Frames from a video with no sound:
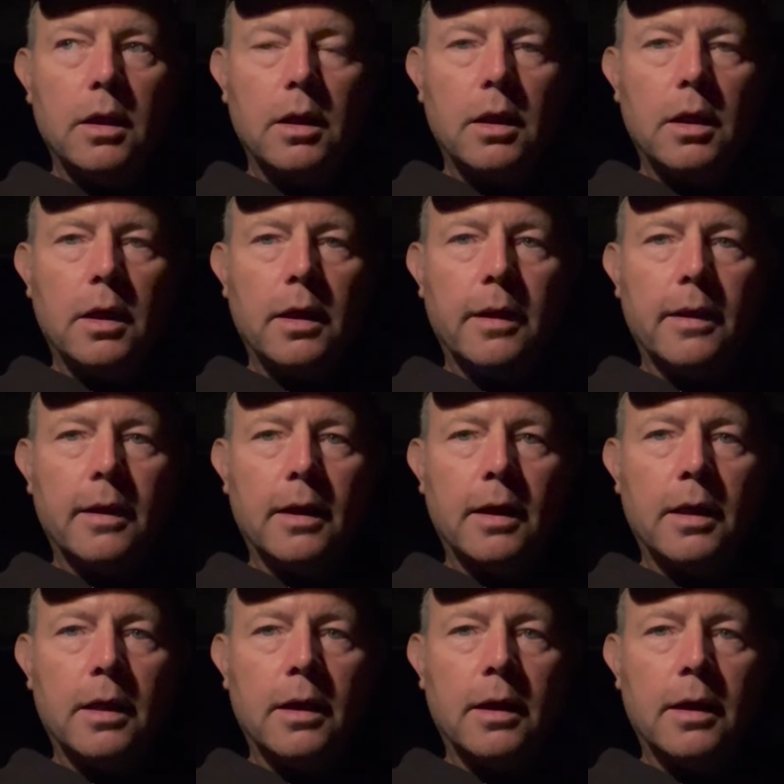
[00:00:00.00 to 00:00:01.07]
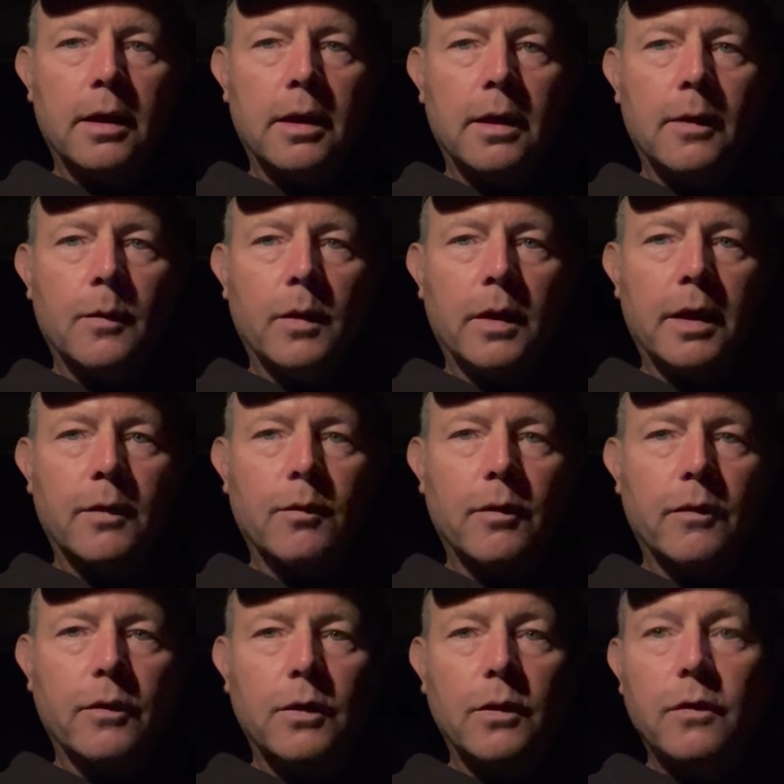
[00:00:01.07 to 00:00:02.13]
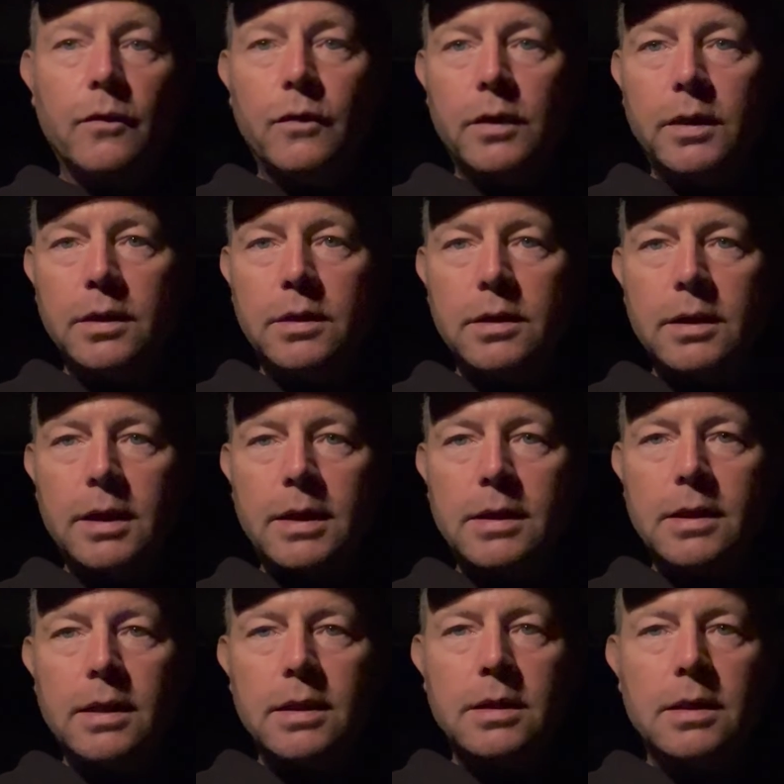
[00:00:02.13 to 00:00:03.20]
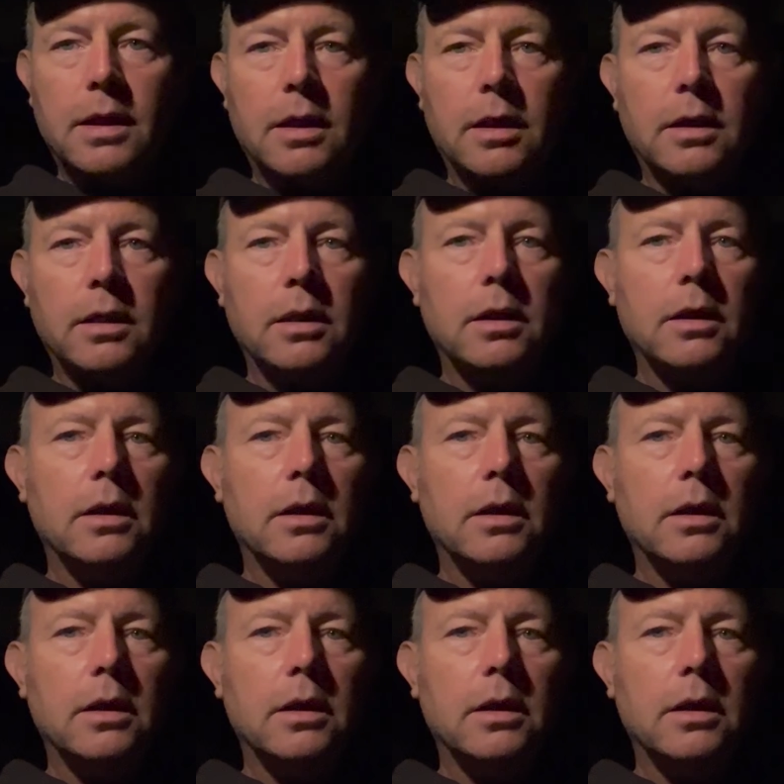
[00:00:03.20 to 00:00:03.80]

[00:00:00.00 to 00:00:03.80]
And then when I reviewed the footage, as they say,